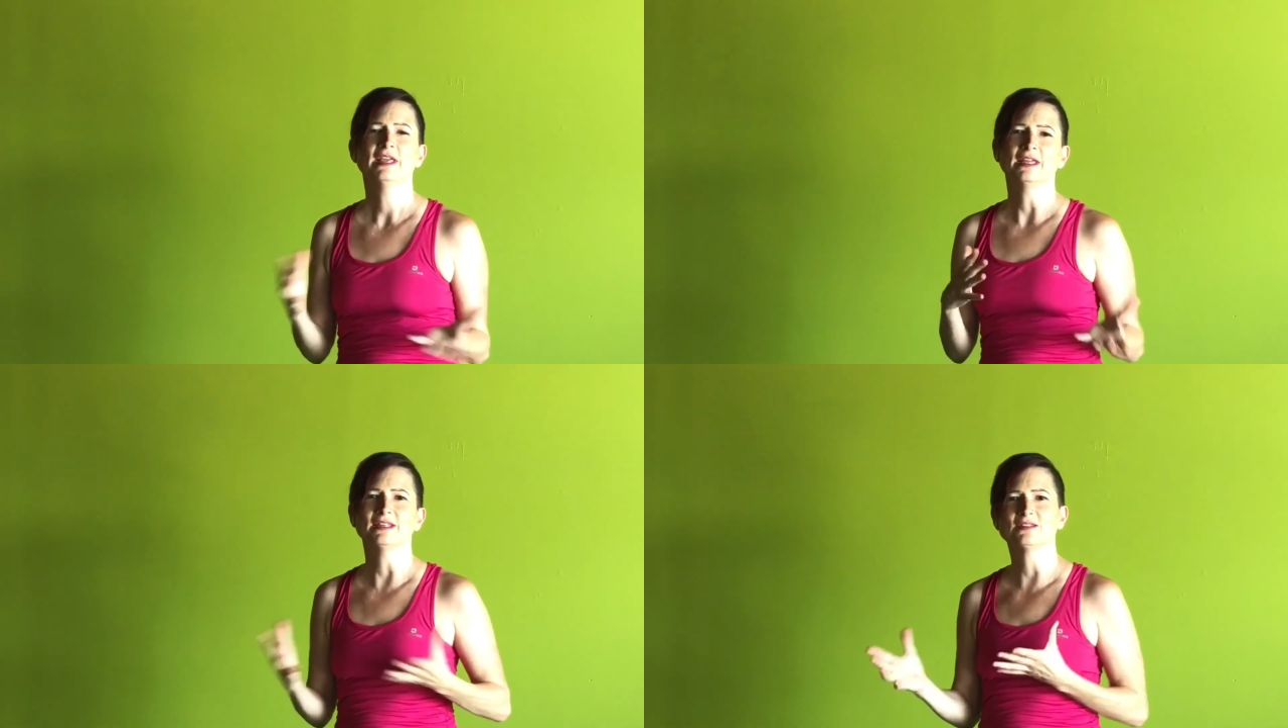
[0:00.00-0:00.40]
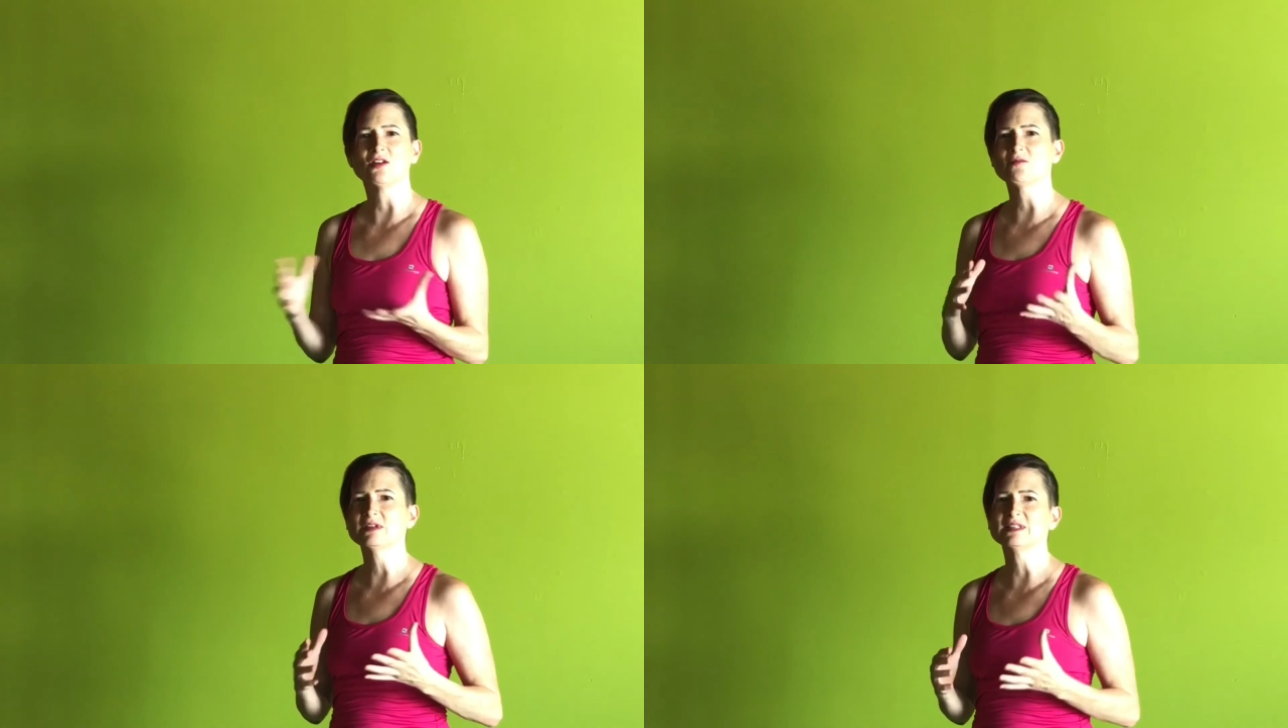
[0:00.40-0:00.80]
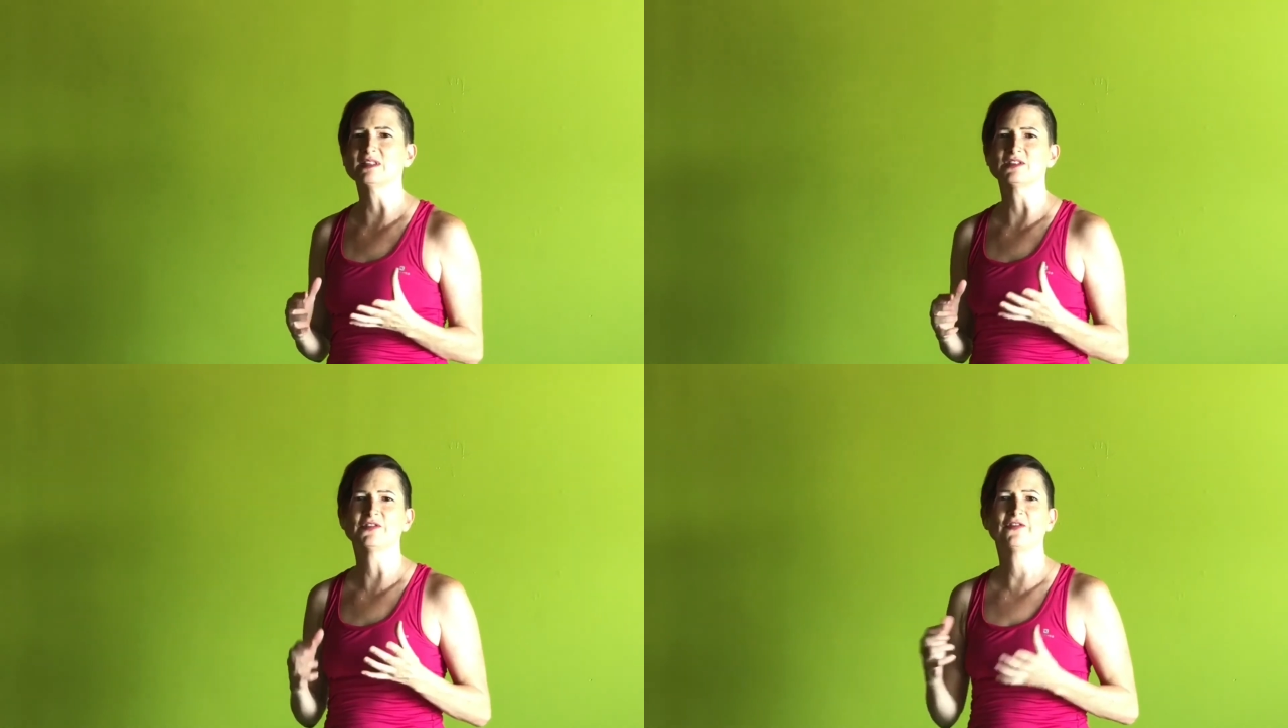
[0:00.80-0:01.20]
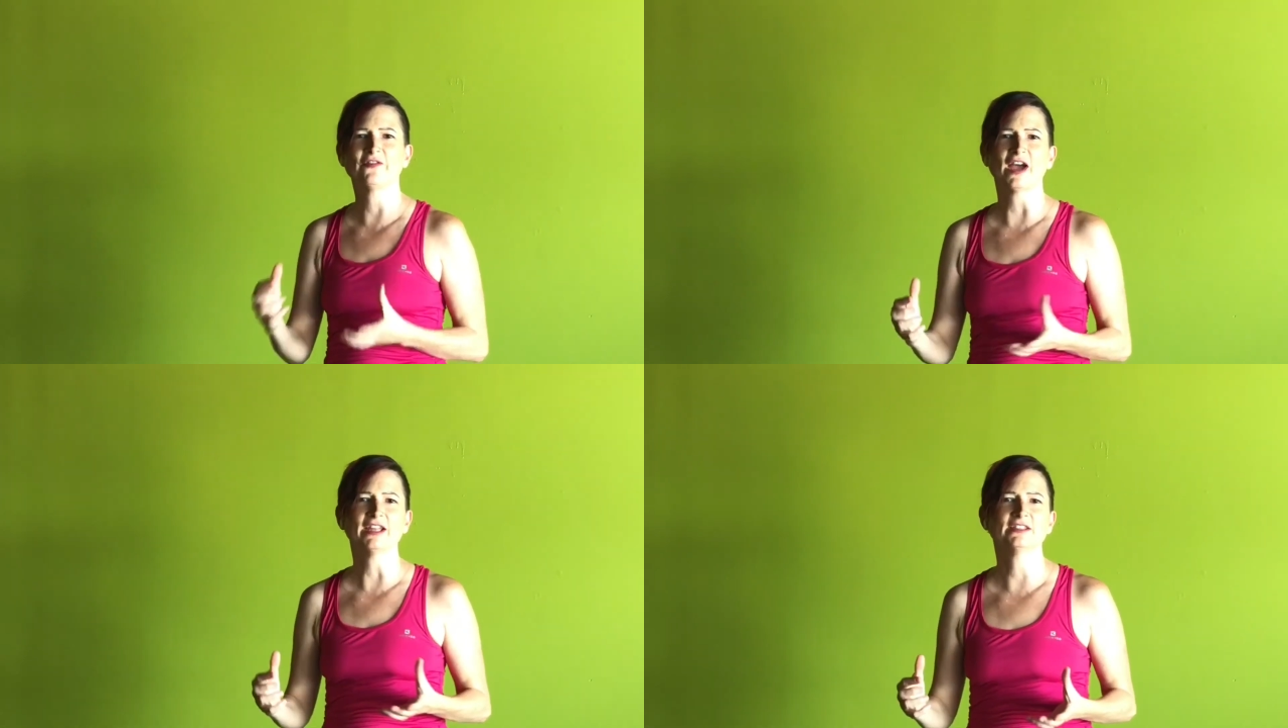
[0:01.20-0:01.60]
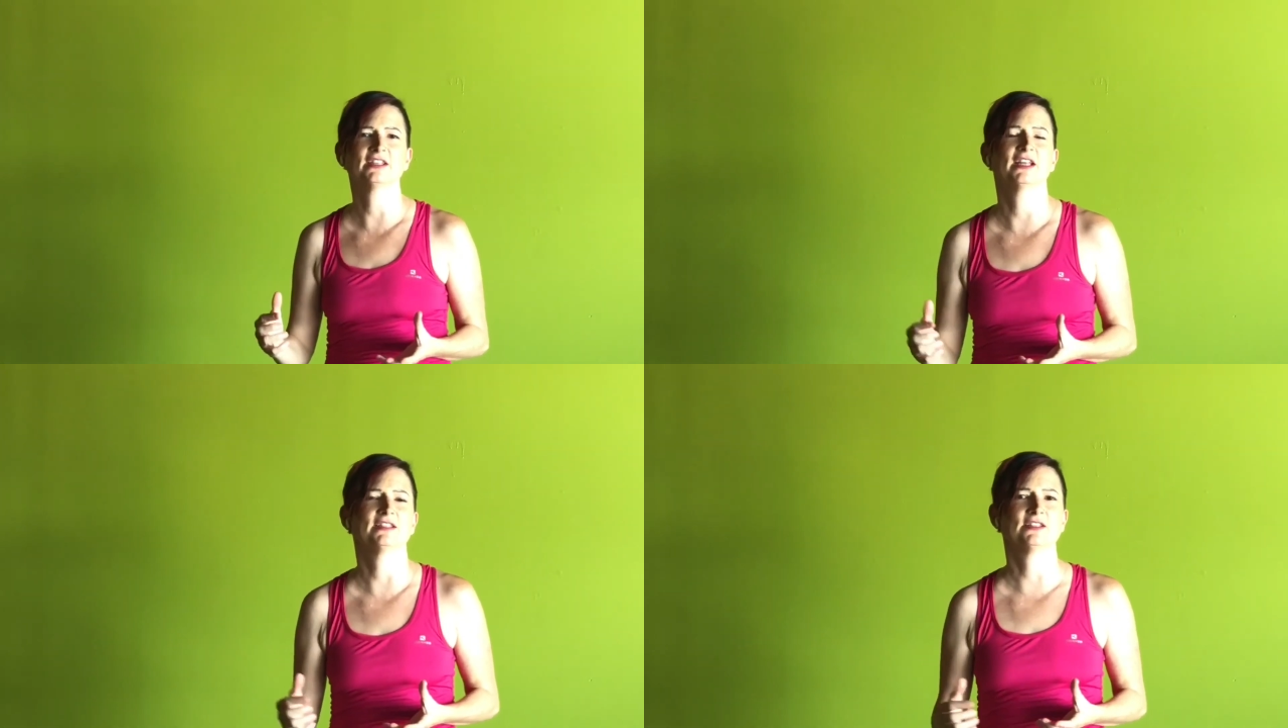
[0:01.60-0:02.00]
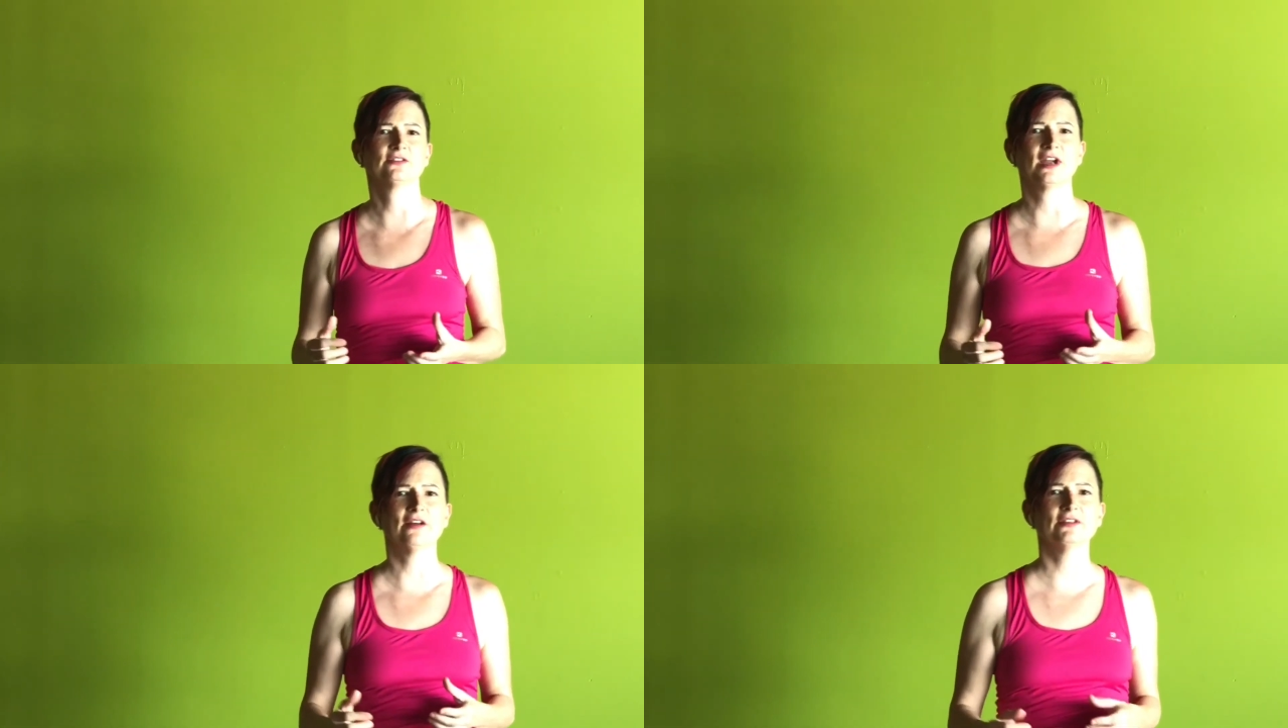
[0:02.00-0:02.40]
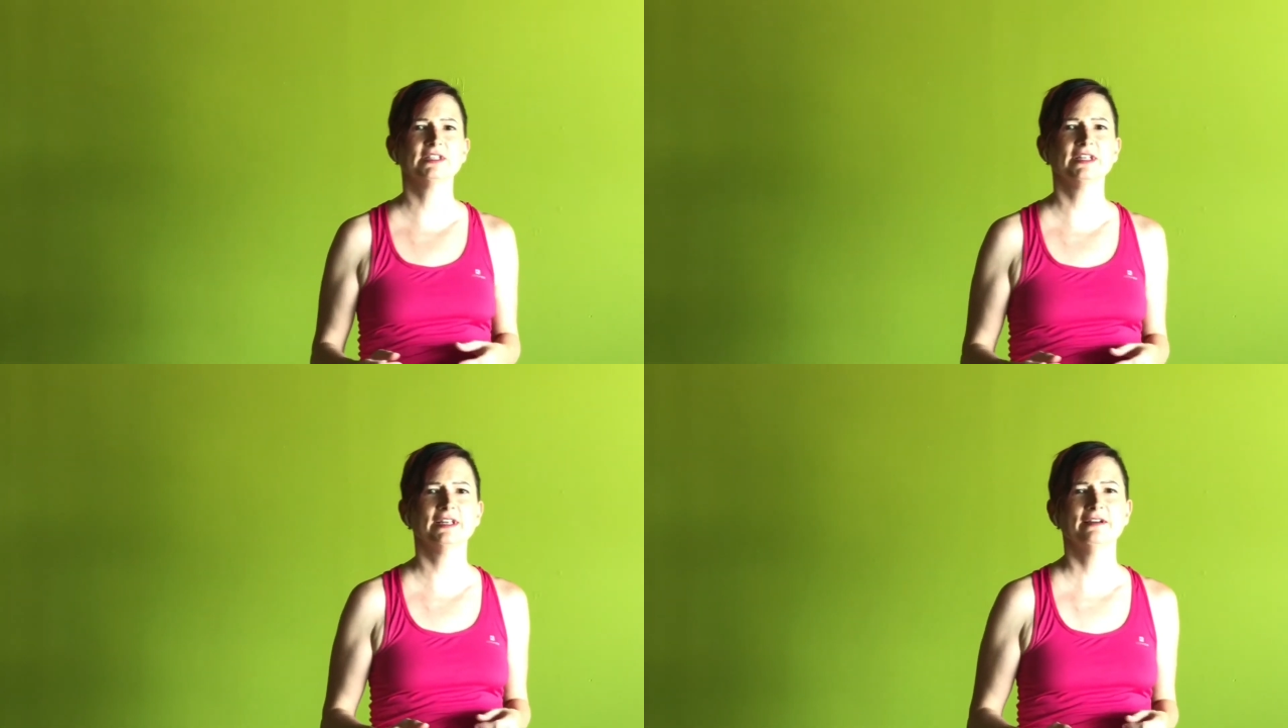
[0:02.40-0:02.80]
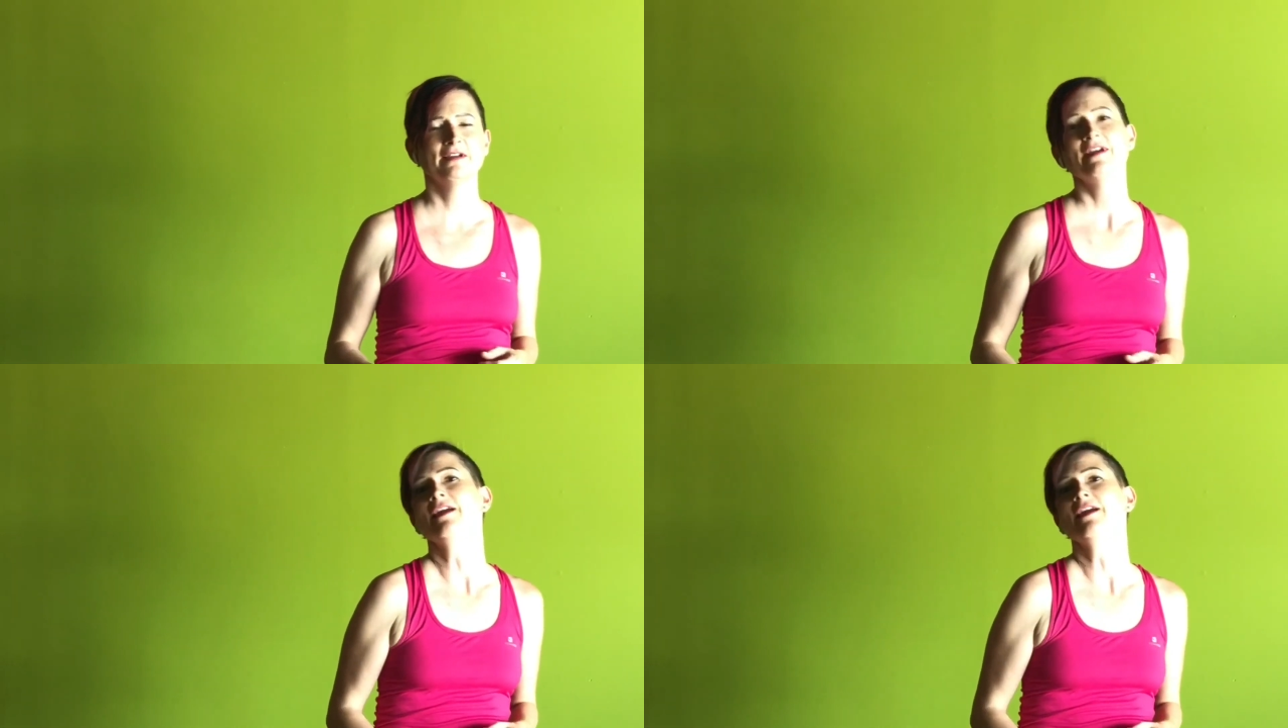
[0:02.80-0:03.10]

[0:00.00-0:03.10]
it is always this fight against gravity,